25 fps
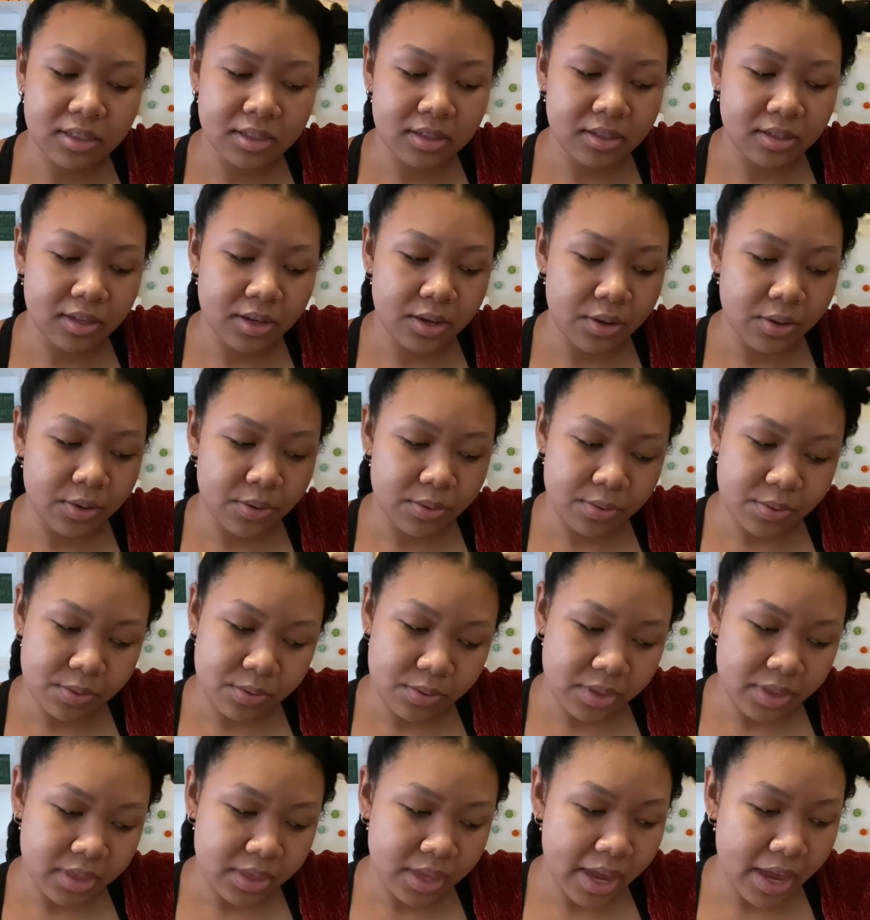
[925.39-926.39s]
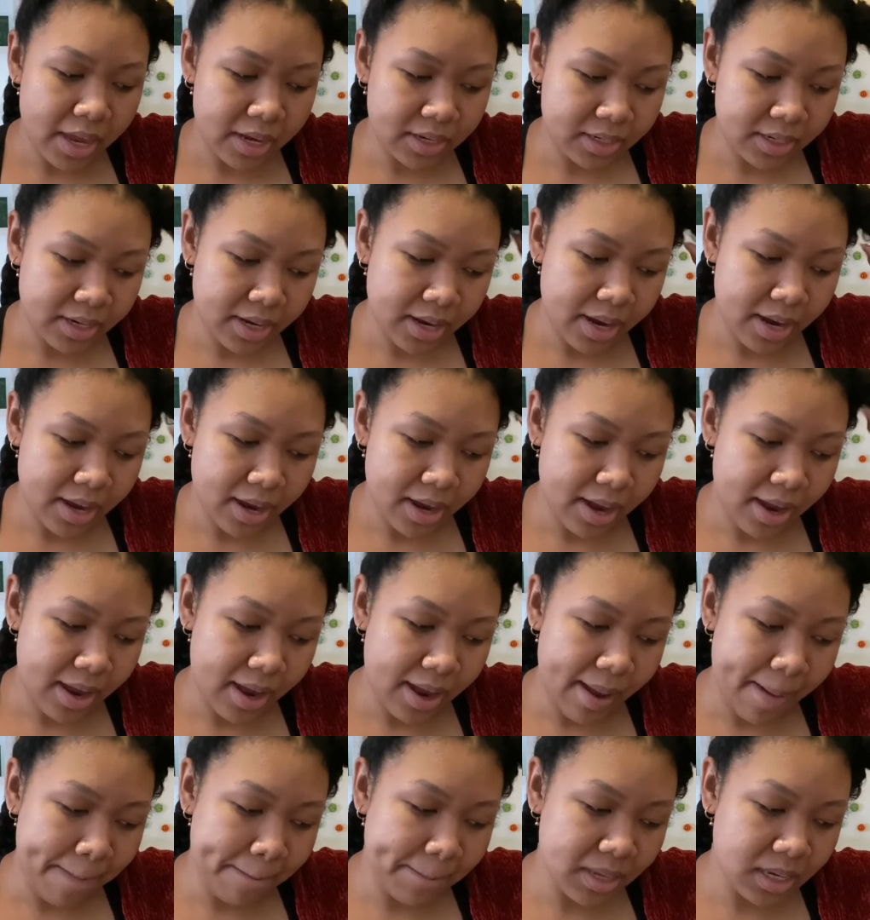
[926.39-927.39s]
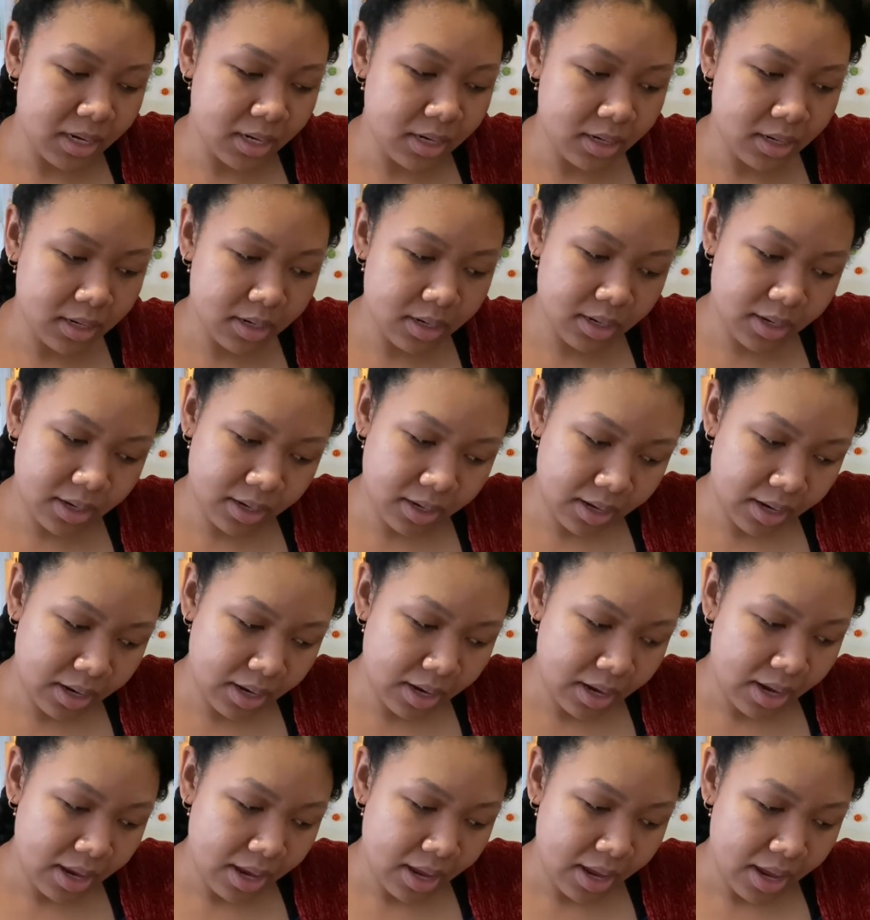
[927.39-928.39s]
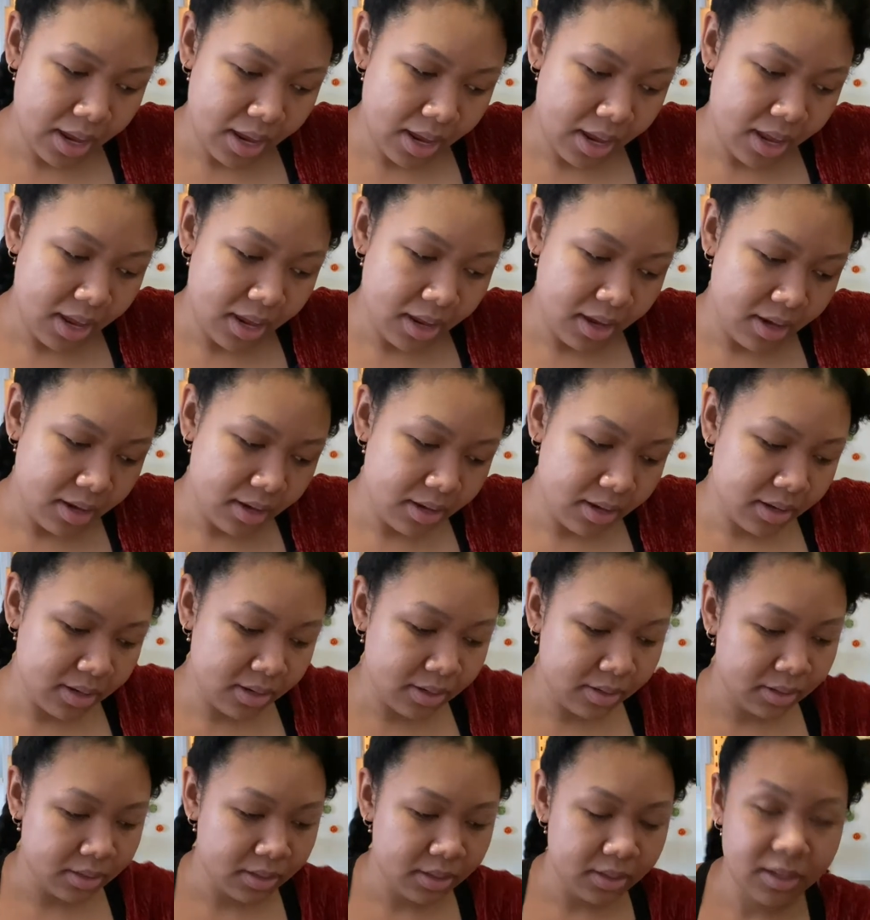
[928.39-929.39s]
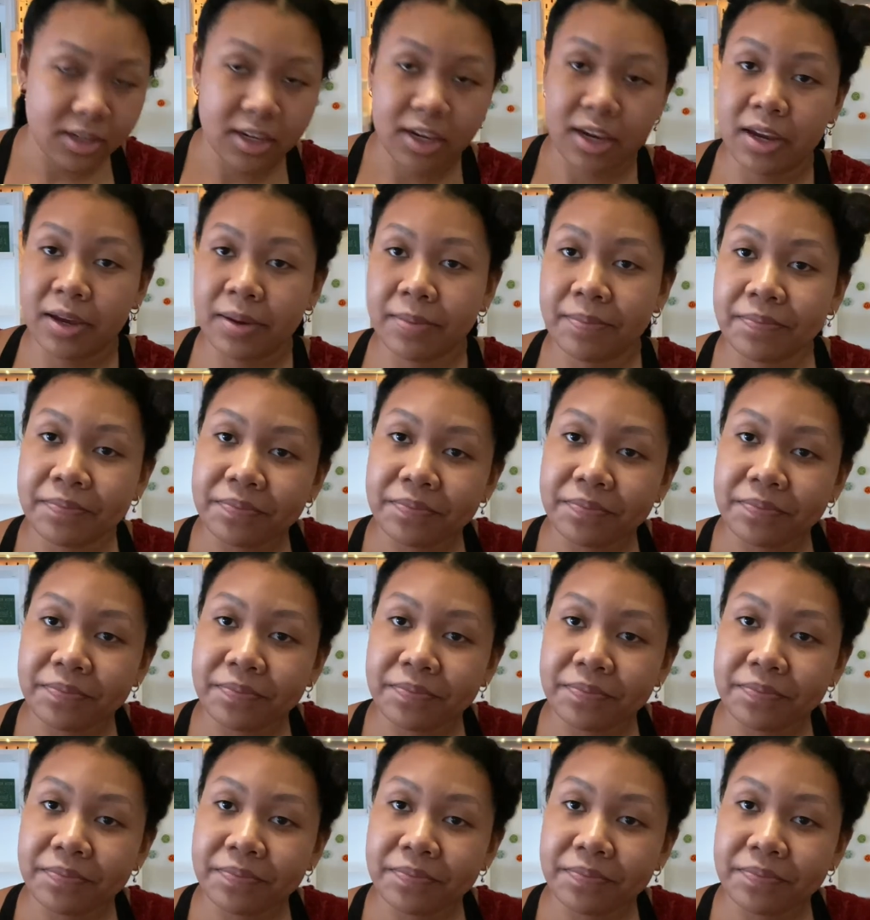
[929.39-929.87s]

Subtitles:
So that happened. And yeah.